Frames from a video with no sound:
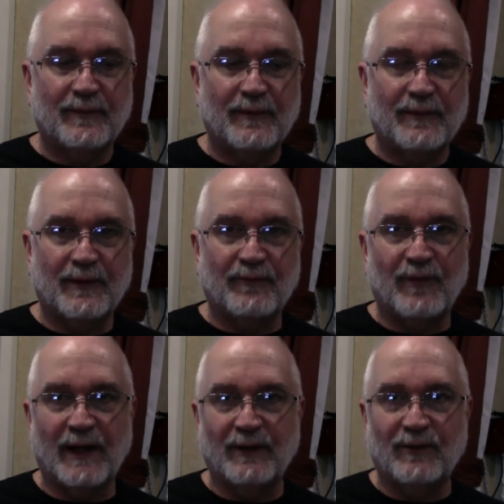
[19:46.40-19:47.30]
The
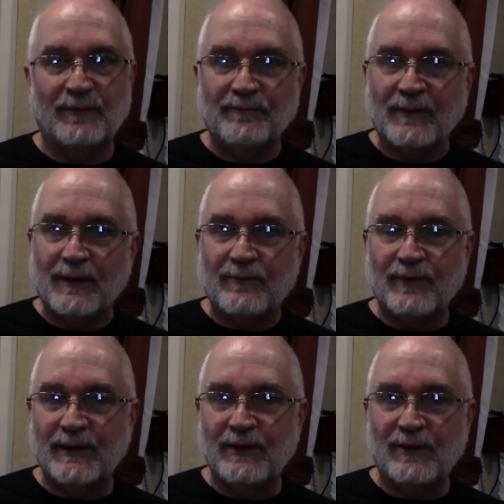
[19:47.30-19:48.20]
final
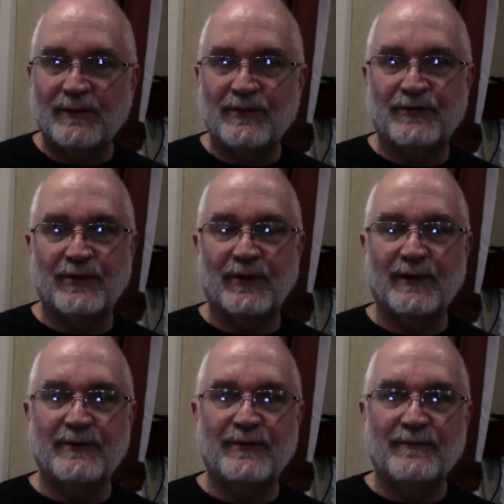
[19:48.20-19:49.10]
video in this
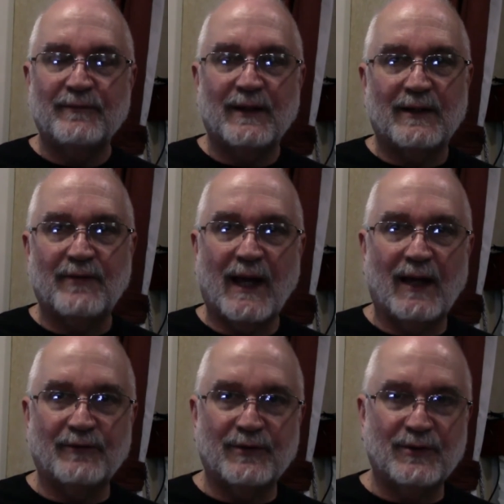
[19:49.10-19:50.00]
series of
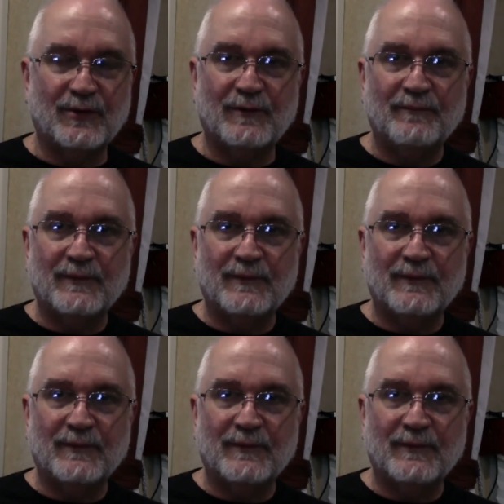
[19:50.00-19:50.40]
how to